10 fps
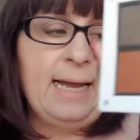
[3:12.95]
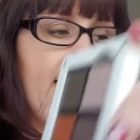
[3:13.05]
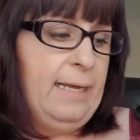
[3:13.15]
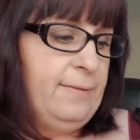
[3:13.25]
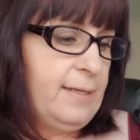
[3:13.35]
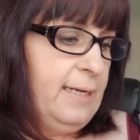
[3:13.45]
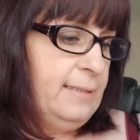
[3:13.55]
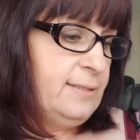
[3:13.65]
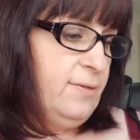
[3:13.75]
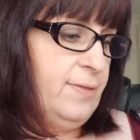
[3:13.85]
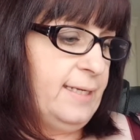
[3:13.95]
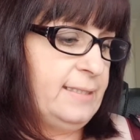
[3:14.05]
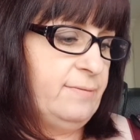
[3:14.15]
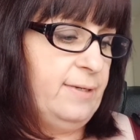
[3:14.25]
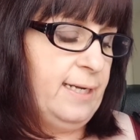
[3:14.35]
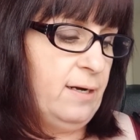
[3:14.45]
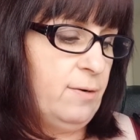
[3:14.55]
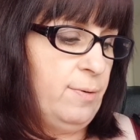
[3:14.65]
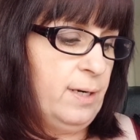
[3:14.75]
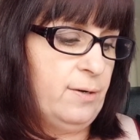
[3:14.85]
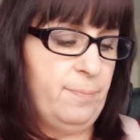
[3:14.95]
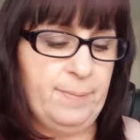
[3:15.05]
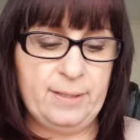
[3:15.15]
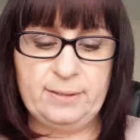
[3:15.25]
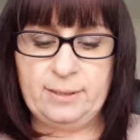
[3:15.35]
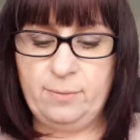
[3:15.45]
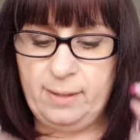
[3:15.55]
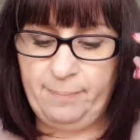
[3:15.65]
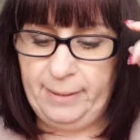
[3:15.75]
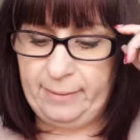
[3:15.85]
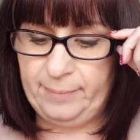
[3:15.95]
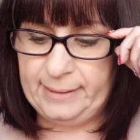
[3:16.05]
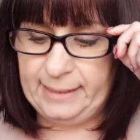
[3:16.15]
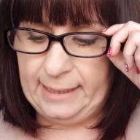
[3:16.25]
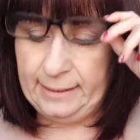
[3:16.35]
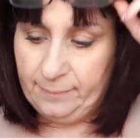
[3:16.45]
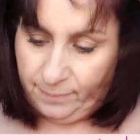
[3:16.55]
and the colours on these really are quite good because they're quite pigmented.